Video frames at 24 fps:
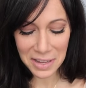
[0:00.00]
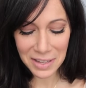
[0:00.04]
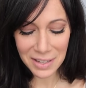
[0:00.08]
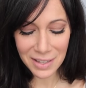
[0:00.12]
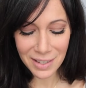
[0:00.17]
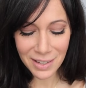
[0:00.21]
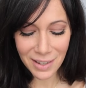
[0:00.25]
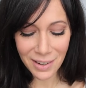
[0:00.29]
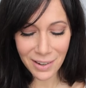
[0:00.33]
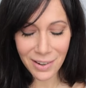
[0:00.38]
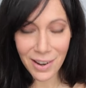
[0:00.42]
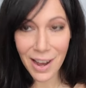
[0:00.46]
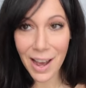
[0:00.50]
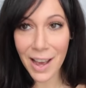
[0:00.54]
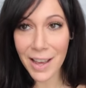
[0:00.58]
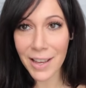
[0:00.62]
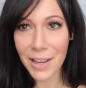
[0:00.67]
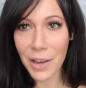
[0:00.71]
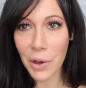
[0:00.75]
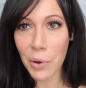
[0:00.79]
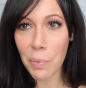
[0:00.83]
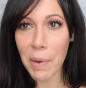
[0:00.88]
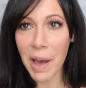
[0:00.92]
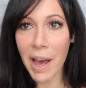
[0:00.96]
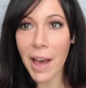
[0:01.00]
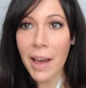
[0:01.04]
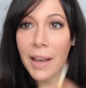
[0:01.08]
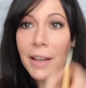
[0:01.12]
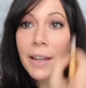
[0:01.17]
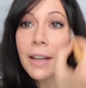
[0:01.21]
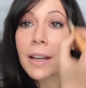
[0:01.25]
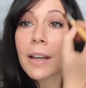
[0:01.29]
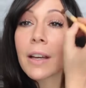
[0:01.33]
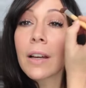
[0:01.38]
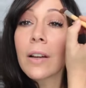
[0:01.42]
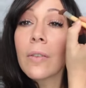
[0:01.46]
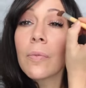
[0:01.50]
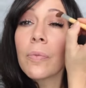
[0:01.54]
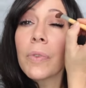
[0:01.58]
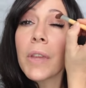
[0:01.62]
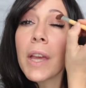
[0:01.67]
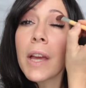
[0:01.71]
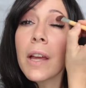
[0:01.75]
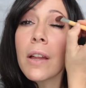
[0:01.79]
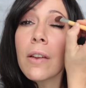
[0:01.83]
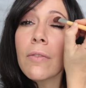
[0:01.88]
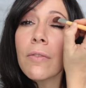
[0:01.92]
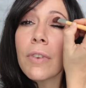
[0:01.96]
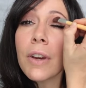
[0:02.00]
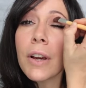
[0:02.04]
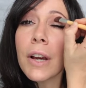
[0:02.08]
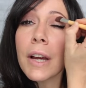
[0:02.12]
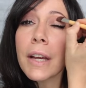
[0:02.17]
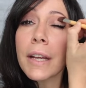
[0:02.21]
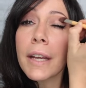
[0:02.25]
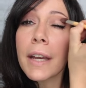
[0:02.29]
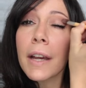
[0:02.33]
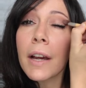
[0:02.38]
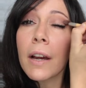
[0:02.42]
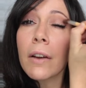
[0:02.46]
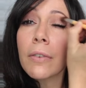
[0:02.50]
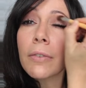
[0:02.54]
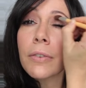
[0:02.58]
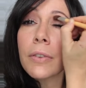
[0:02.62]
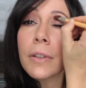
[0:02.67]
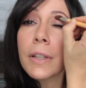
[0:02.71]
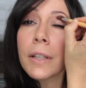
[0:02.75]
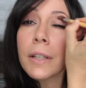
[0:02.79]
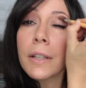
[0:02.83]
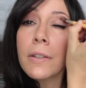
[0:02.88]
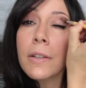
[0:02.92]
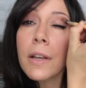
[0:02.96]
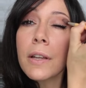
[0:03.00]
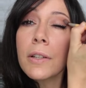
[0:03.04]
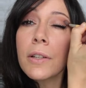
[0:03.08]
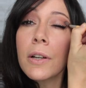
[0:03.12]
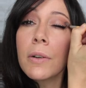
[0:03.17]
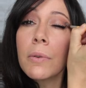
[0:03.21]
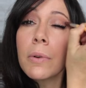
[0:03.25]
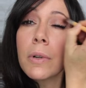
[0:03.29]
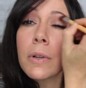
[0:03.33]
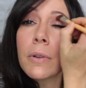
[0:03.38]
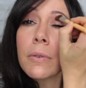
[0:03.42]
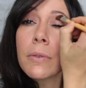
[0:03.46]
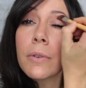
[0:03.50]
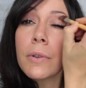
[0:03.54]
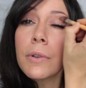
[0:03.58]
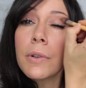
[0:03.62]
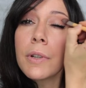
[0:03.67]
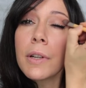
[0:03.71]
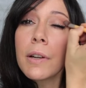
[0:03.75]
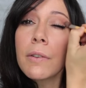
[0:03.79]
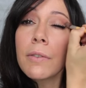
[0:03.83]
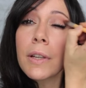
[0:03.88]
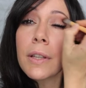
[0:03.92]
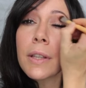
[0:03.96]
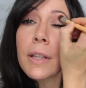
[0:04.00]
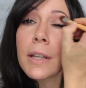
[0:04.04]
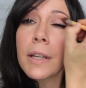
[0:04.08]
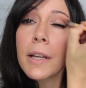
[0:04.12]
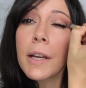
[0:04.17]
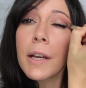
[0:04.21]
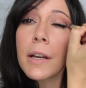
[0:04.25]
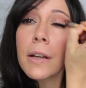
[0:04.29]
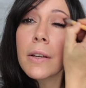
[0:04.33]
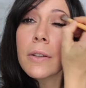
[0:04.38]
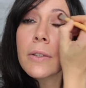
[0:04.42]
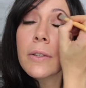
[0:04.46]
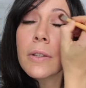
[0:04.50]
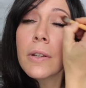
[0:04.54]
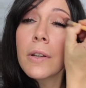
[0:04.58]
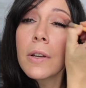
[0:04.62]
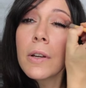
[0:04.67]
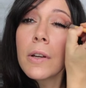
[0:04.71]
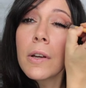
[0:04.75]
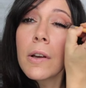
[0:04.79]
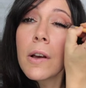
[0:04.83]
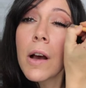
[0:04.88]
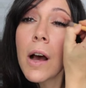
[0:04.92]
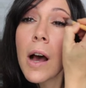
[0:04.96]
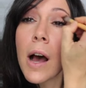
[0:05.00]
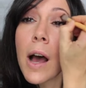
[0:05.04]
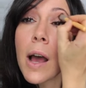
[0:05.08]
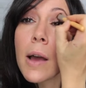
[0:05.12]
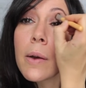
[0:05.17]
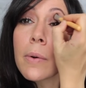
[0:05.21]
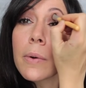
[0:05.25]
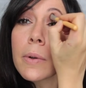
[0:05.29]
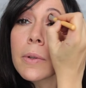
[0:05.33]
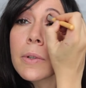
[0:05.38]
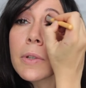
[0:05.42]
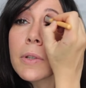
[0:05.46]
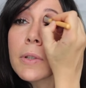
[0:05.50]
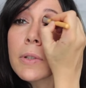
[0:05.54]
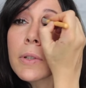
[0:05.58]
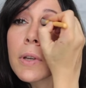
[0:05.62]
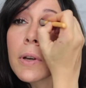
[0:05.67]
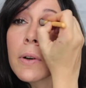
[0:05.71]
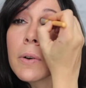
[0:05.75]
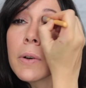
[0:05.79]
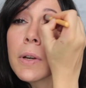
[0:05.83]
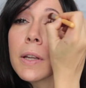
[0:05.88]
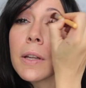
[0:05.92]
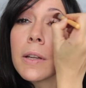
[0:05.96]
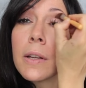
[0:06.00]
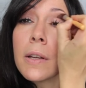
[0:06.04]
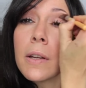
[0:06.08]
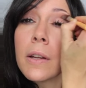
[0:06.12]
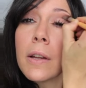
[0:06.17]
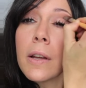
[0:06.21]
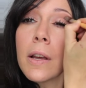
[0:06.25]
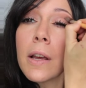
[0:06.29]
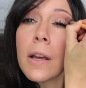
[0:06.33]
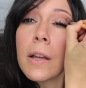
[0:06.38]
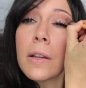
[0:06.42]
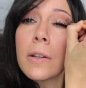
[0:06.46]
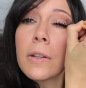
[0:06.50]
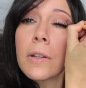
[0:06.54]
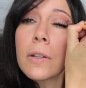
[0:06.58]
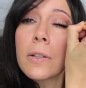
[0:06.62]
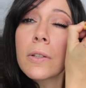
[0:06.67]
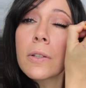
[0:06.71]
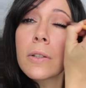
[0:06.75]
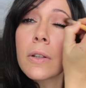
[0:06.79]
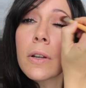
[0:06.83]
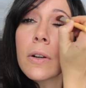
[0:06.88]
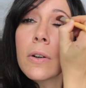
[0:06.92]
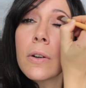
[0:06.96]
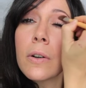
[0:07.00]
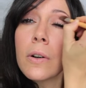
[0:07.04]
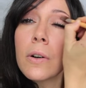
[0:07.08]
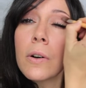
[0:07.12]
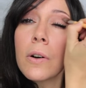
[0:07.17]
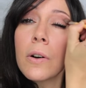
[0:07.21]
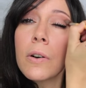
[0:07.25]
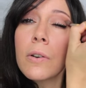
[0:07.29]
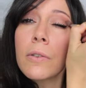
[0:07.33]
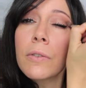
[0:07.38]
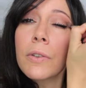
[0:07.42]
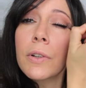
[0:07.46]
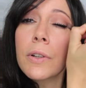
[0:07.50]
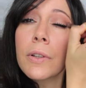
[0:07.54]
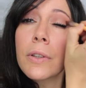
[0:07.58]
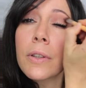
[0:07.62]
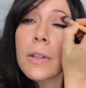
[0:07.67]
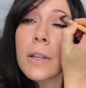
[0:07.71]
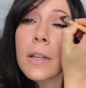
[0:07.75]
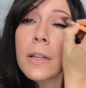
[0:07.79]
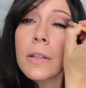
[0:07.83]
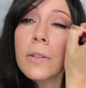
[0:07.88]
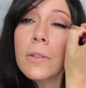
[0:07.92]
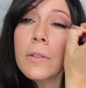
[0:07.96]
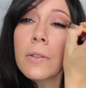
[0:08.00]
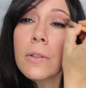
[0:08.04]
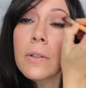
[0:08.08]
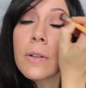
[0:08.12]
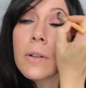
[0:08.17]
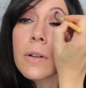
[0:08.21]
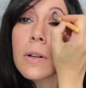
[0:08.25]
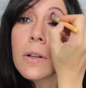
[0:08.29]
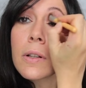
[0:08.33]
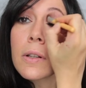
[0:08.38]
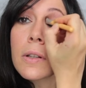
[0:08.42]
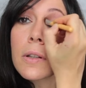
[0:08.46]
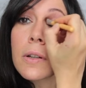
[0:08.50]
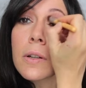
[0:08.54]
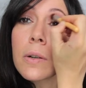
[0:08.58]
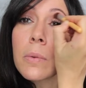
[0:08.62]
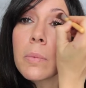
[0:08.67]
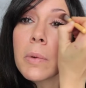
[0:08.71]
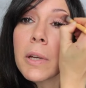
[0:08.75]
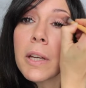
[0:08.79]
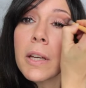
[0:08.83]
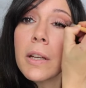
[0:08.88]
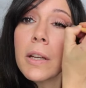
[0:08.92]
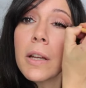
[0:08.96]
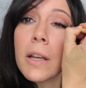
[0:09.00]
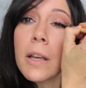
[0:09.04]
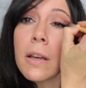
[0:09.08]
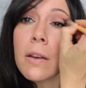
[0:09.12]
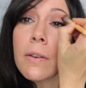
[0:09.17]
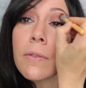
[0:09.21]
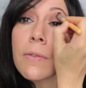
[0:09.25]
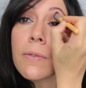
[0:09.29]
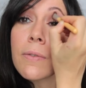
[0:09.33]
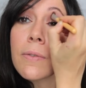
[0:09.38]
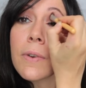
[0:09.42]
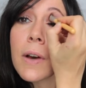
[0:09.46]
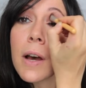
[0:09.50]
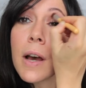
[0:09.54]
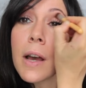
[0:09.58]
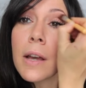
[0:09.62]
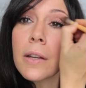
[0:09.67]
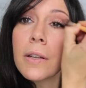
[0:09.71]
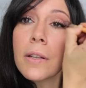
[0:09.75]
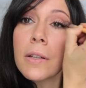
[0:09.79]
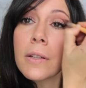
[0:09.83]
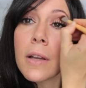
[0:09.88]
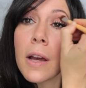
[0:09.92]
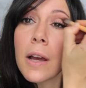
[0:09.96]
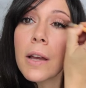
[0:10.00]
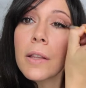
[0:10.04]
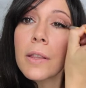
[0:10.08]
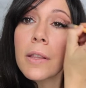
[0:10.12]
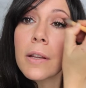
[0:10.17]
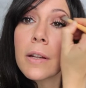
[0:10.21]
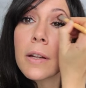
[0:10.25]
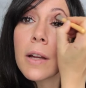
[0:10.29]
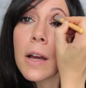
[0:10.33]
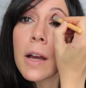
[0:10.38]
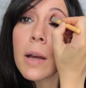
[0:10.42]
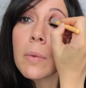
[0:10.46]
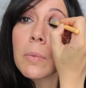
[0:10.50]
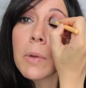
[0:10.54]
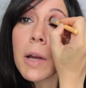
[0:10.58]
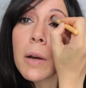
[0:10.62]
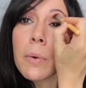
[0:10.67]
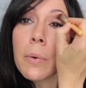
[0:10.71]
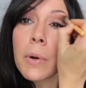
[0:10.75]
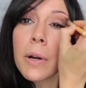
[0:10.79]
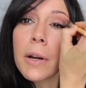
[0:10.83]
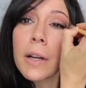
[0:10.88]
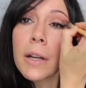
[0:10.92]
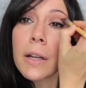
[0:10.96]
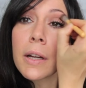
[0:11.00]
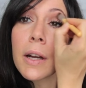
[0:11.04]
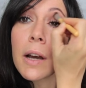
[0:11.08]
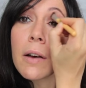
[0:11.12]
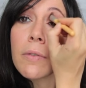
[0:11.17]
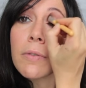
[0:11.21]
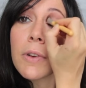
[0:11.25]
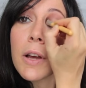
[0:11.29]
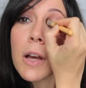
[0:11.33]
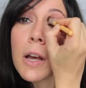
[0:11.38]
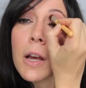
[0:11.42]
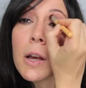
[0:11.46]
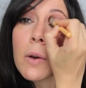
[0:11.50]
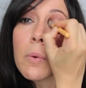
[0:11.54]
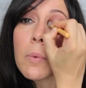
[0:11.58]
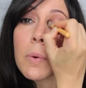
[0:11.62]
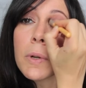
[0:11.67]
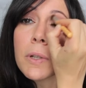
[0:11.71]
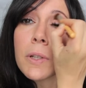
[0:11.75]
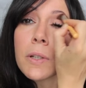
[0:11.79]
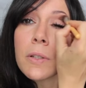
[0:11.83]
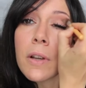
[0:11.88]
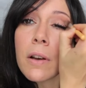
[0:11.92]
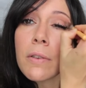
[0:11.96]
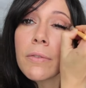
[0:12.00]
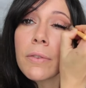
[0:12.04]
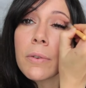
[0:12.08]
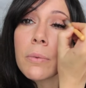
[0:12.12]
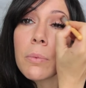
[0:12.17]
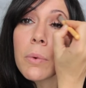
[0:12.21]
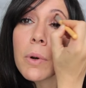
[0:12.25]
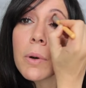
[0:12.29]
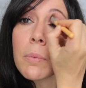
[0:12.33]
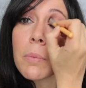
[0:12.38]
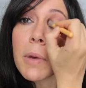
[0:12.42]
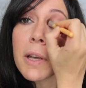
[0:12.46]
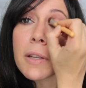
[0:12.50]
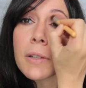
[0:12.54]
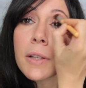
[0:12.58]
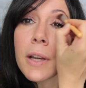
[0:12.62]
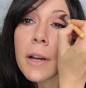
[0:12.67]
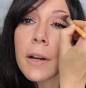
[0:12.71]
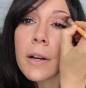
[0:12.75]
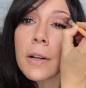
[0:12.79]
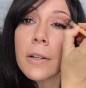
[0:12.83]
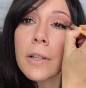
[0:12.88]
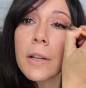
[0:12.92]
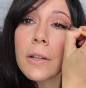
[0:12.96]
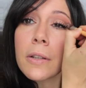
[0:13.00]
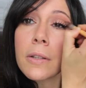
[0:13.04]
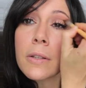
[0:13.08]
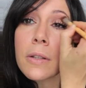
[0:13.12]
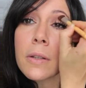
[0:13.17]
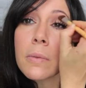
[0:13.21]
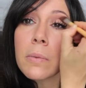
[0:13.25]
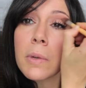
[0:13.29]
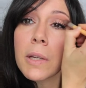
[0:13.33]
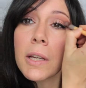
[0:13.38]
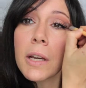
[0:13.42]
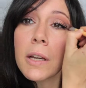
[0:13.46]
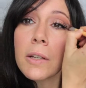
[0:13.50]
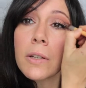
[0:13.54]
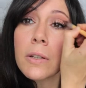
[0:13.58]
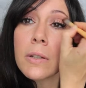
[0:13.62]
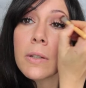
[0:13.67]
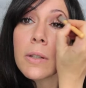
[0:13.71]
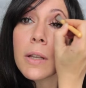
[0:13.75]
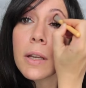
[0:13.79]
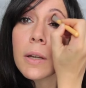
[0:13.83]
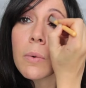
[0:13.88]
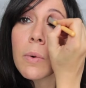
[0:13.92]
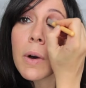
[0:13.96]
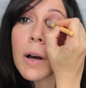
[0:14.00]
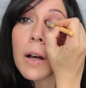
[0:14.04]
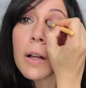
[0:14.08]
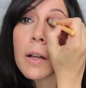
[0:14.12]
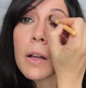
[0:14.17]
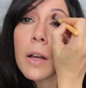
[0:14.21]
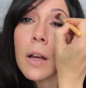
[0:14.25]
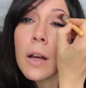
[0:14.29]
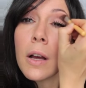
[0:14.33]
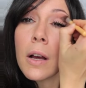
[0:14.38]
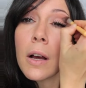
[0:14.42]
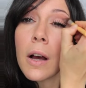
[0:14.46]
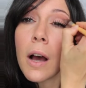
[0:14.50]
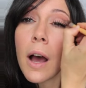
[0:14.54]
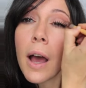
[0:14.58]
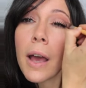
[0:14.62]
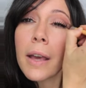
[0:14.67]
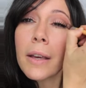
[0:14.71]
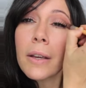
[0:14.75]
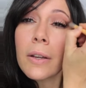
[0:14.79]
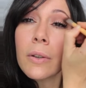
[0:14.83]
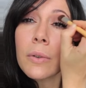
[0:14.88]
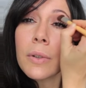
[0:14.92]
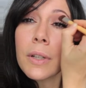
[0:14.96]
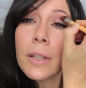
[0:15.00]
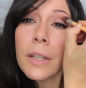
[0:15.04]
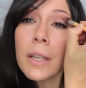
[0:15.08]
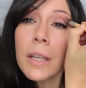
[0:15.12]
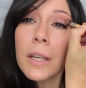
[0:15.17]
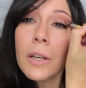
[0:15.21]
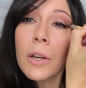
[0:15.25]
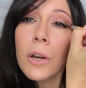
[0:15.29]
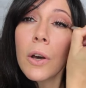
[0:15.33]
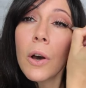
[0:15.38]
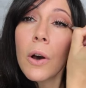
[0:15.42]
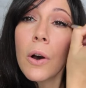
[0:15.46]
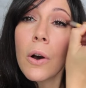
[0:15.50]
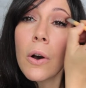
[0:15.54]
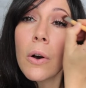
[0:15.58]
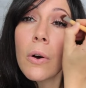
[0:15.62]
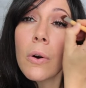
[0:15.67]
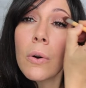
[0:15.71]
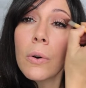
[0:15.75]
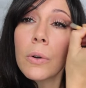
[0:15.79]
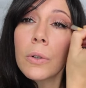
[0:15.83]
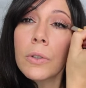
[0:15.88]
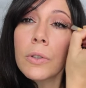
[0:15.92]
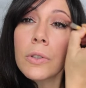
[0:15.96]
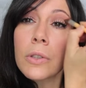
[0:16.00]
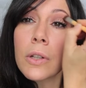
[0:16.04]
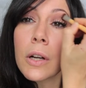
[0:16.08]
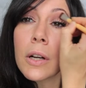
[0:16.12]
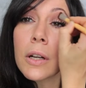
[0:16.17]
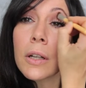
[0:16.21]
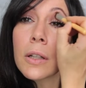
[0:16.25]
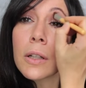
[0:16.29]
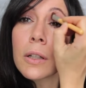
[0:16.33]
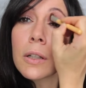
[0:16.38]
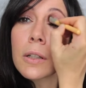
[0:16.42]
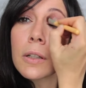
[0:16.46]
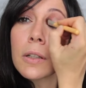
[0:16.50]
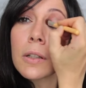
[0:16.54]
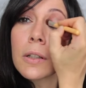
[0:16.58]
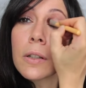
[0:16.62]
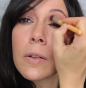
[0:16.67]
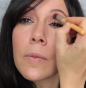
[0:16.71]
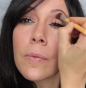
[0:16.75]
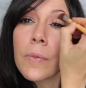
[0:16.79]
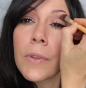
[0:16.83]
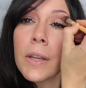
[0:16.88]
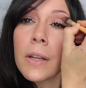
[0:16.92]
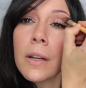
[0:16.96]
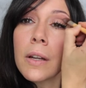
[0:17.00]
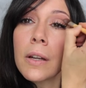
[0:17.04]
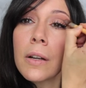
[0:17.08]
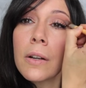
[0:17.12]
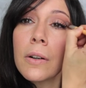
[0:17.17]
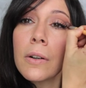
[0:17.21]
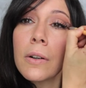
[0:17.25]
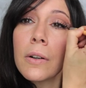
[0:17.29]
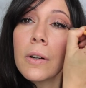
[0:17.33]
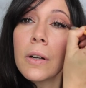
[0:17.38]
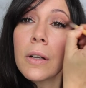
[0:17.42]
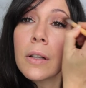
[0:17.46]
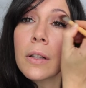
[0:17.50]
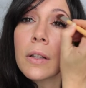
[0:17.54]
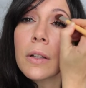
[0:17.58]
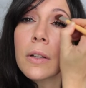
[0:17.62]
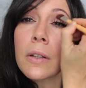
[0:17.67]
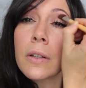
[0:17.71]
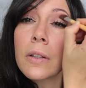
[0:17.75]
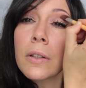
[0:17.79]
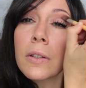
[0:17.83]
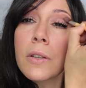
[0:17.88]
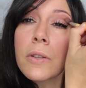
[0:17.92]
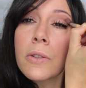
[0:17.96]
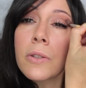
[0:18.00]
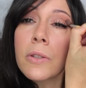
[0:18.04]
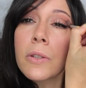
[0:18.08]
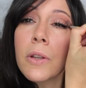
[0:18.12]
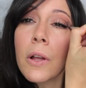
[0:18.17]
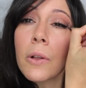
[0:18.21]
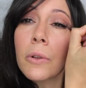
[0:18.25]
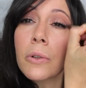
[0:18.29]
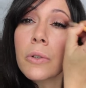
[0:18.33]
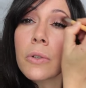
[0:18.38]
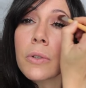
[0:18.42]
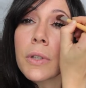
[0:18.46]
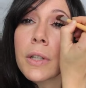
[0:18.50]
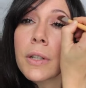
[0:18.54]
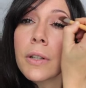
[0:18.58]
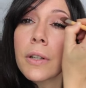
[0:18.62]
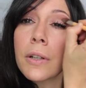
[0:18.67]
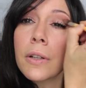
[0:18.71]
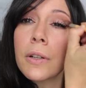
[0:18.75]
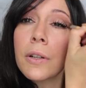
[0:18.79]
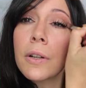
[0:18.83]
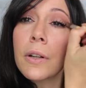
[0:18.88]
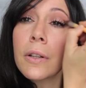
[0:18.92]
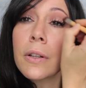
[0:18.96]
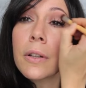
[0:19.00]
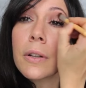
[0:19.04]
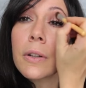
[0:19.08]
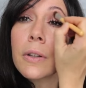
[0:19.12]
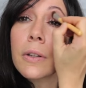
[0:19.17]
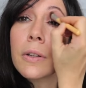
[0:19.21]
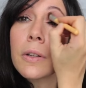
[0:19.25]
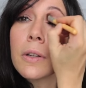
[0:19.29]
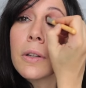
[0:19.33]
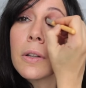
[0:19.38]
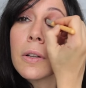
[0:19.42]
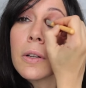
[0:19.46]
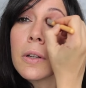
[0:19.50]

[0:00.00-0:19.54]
So I go back and very carefully, because I don't want to ruin everything else, I will just go in and just go over things a little bit if I decide that I'm not wearing enough, which is often what mascara does to me. I just think, well, I could really go darker, a little sultrier, a little